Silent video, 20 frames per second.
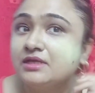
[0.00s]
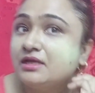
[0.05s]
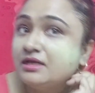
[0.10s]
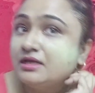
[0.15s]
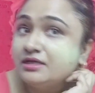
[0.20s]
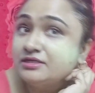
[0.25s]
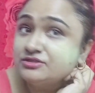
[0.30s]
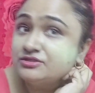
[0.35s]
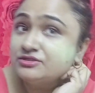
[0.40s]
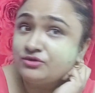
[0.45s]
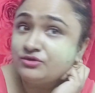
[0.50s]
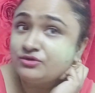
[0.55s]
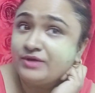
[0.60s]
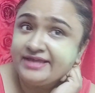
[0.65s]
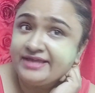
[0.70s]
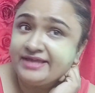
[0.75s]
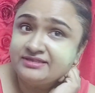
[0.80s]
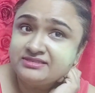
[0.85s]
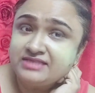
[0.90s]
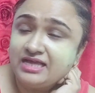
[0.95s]
So
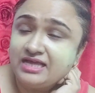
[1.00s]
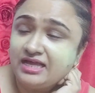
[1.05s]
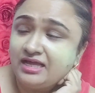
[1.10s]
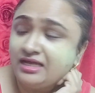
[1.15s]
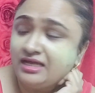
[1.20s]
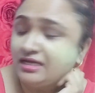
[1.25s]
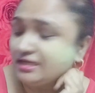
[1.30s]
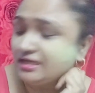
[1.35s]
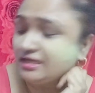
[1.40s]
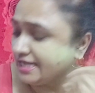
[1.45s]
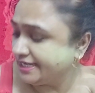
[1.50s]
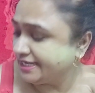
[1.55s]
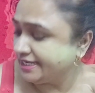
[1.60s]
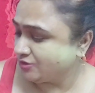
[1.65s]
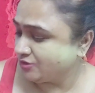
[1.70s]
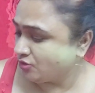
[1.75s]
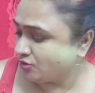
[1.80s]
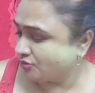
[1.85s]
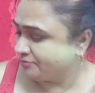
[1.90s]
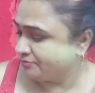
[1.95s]
guys, I
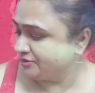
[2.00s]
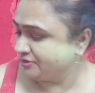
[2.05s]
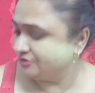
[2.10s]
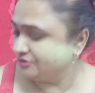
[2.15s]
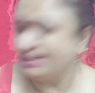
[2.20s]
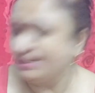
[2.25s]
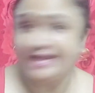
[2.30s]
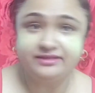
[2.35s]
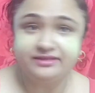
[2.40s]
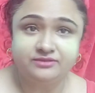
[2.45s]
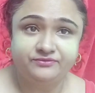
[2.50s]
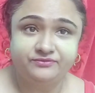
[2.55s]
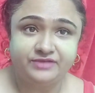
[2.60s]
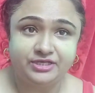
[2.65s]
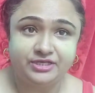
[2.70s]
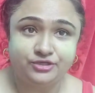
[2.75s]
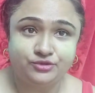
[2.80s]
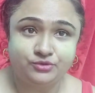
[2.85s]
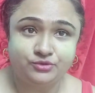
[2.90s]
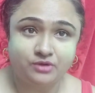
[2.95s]
hope you liked the
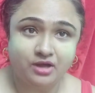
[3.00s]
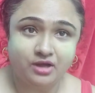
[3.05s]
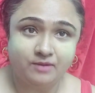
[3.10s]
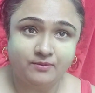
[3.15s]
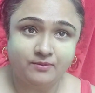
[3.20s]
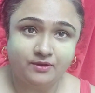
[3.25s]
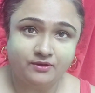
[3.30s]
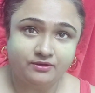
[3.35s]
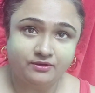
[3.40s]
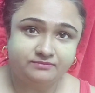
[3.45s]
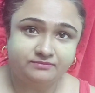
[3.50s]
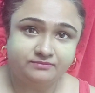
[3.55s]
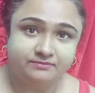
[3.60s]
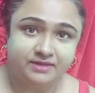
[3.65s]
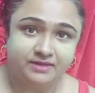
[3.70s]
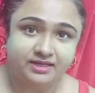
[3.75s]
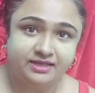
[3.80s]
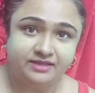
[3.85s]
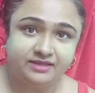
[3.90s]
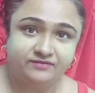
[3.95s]
video about
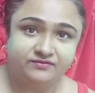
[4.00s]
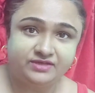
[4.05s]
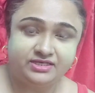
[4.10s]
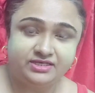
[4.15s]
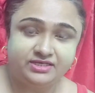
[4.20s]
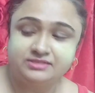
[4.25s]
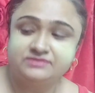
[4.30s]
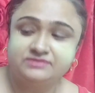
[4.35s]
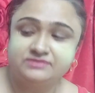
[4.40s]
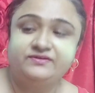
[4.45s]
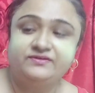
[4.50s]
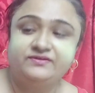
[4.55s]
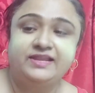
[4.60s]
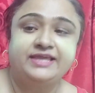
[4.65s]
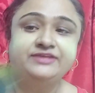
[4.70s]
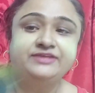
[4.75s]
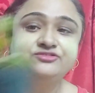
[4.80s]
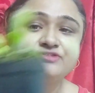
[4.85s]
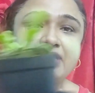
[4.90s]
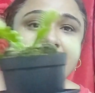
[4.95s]
my Venus
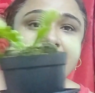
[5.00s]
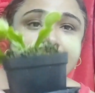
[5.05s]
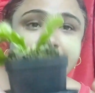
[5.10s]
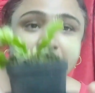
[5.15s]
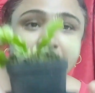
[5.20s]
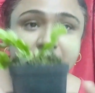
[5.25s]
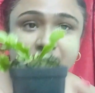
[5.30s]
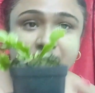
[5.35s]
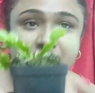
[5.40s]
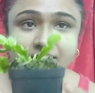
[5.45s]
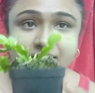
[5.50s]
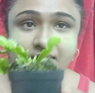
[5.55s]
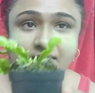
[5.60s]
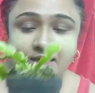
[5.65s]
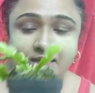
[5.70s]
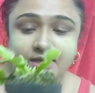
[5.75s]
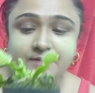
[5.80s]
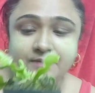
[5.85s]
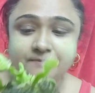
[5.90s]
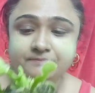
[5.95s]
flytrap.
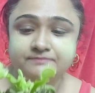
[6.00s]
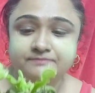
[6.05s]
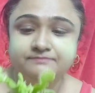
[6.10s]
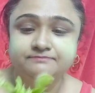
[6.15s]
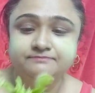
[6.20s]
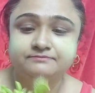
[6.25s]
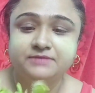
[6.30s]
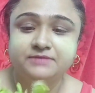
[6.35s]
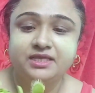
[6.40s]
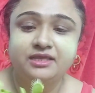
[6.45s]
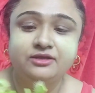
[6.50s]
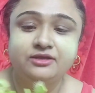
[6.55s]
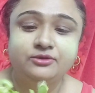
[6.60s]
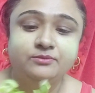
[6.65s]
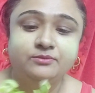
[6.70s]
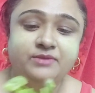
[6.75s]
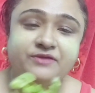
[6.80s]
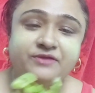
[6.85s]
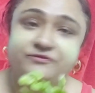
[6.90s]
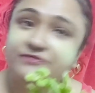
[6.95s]

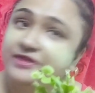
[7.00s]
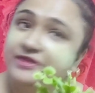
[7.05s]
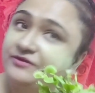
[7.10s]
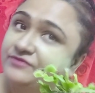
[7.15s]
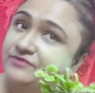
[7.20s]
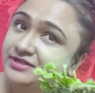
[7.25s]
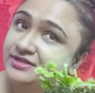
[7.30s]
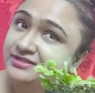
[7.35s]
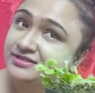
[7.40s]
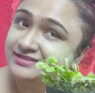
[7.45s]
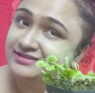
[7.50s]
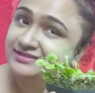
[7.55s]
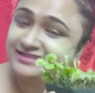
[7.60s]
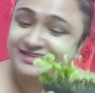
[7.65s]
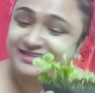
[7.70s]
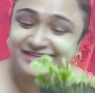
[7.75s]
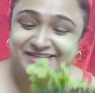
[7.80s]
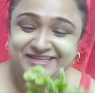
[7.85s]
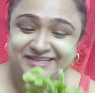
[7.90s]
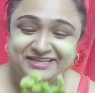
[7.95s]
My favorite.
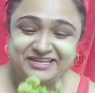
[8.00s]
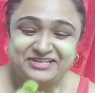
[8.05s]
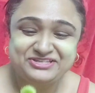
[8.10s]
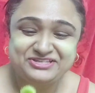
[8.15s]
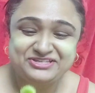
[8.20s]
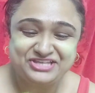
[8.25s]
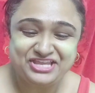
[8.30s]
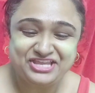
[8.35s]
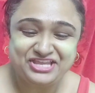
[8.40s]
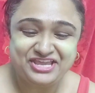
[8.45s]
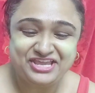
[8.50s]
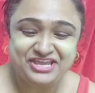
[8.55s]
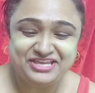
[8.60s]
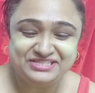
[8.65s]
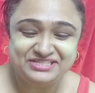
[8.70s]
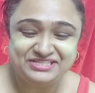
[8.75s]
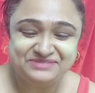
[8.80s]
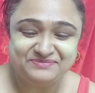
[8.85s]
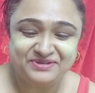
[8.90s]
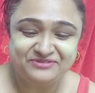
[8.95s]
She
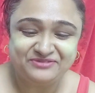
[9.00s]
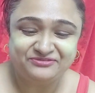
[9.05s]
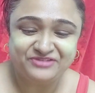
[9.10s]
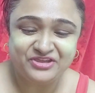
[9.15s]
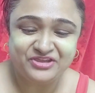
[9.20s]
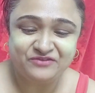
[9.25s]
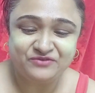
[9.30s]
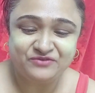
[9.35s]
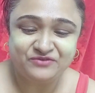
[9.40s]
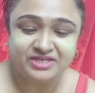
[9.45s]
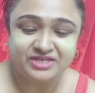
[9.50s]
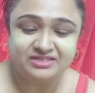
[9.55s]
is my favorite,